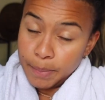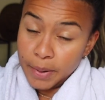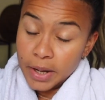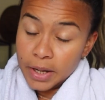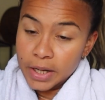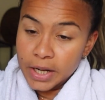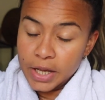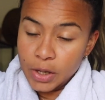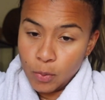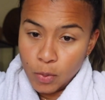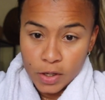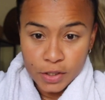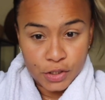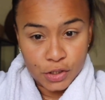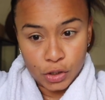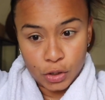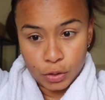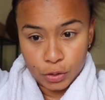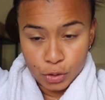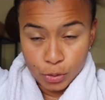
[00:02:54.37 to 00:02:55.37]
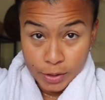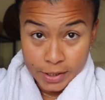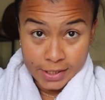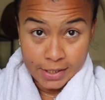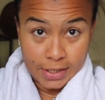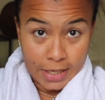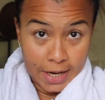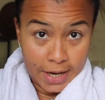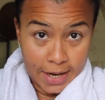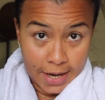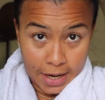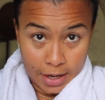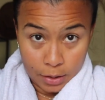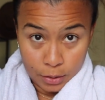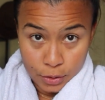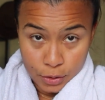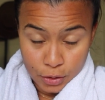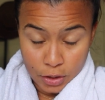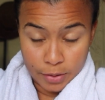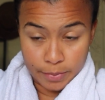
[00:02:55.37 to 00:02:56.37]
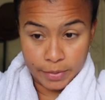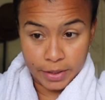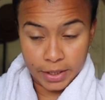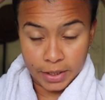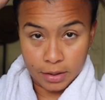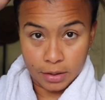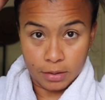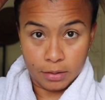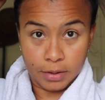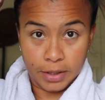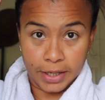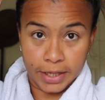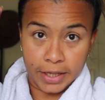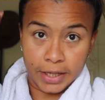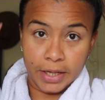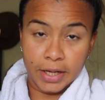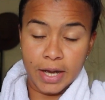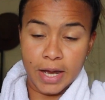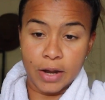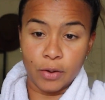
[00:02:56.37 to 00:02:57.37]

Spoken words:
But he wants to go to a steakhouse, so I'm like, okay.